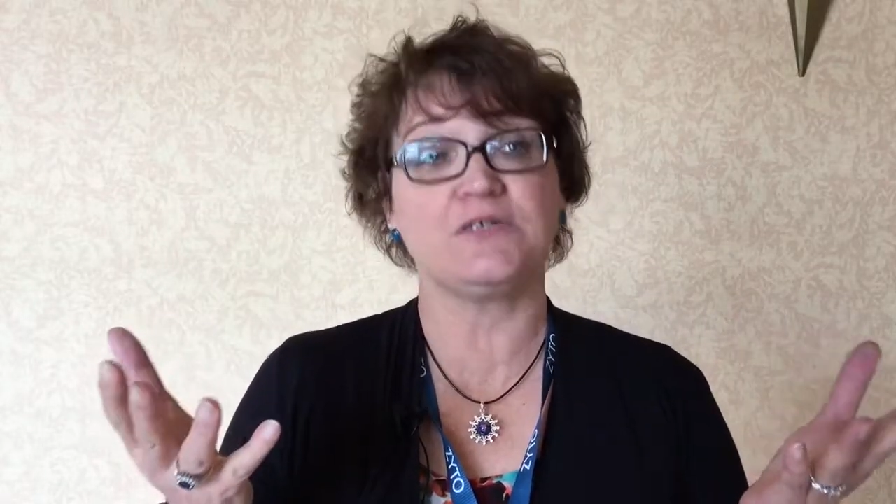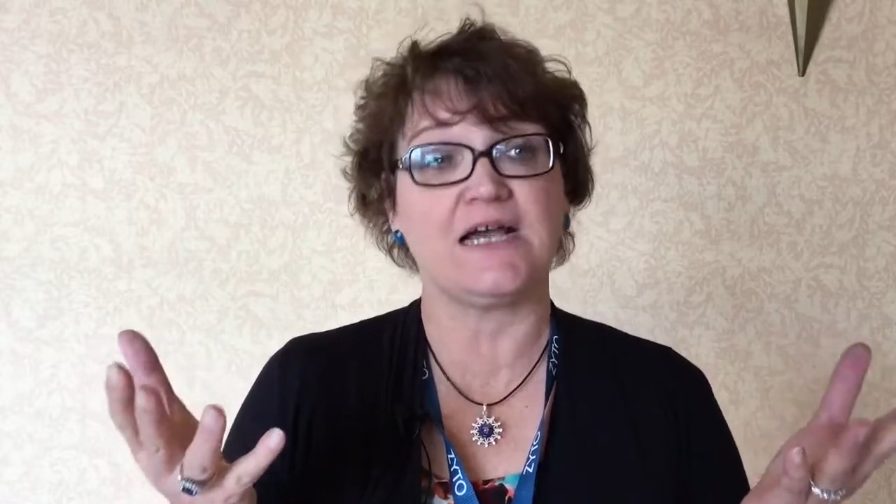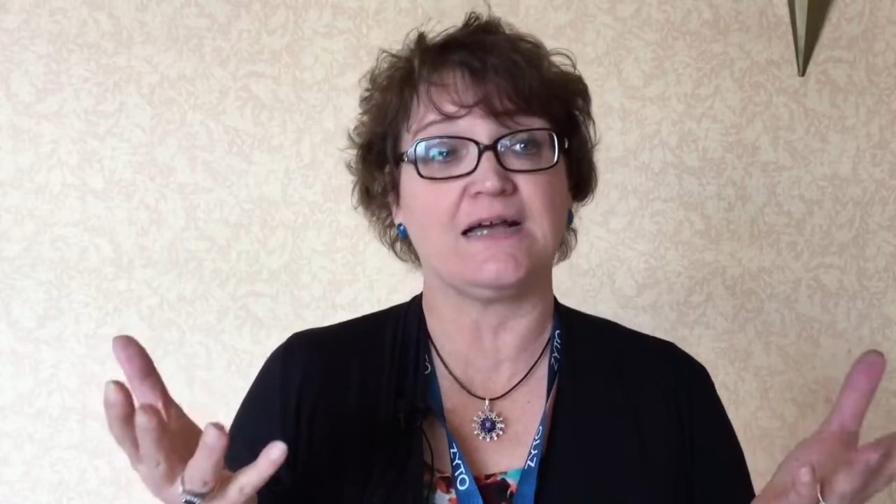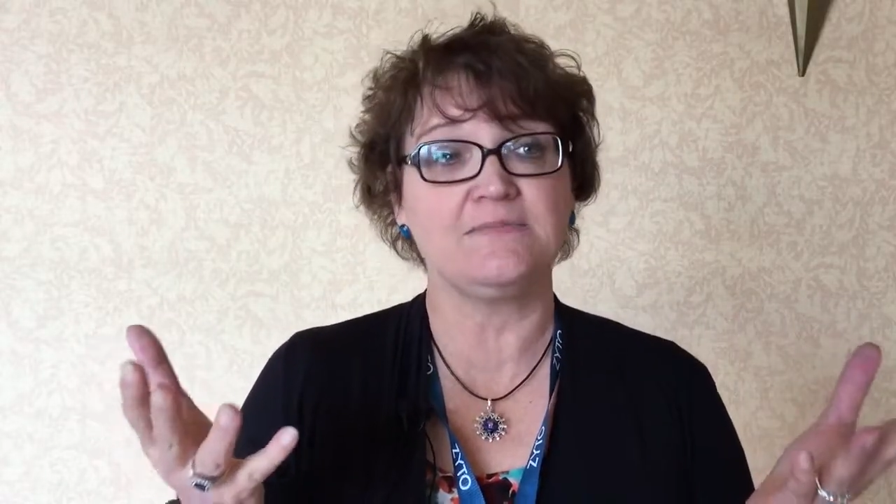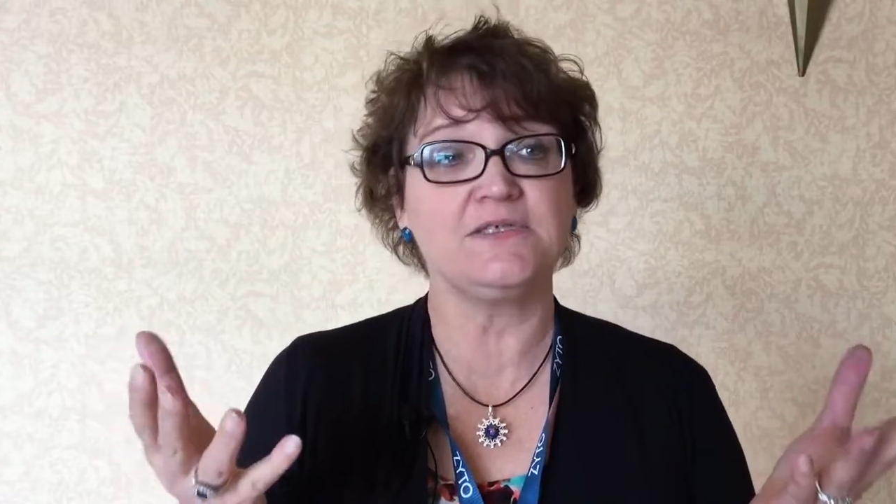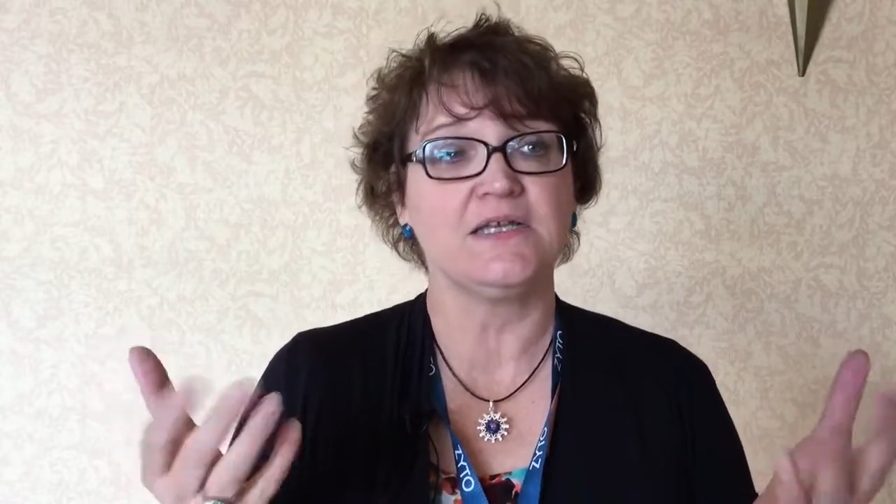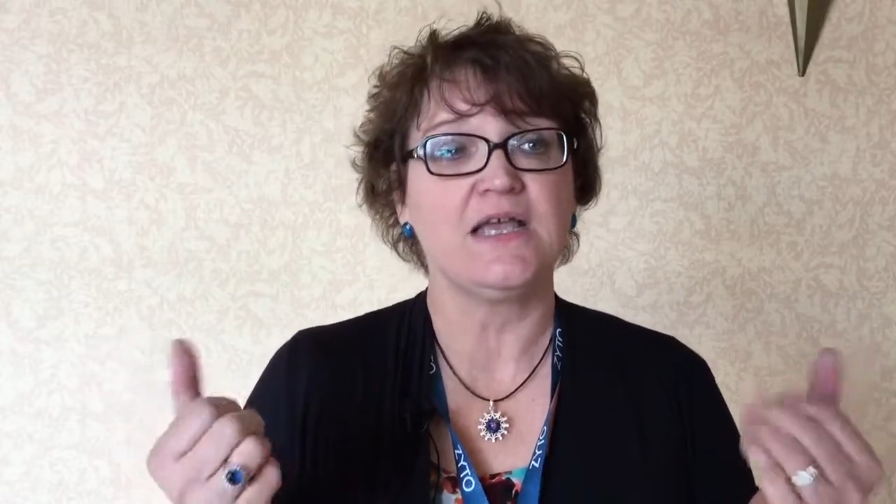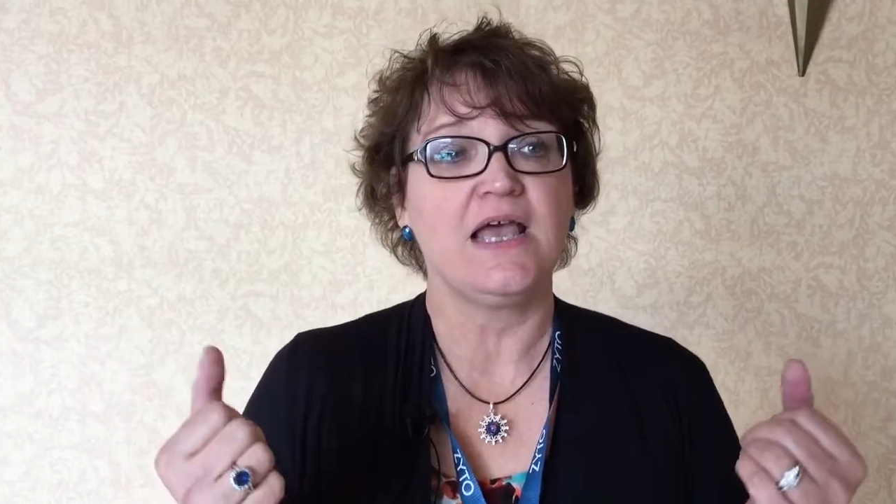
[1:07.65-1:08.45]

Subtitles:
times.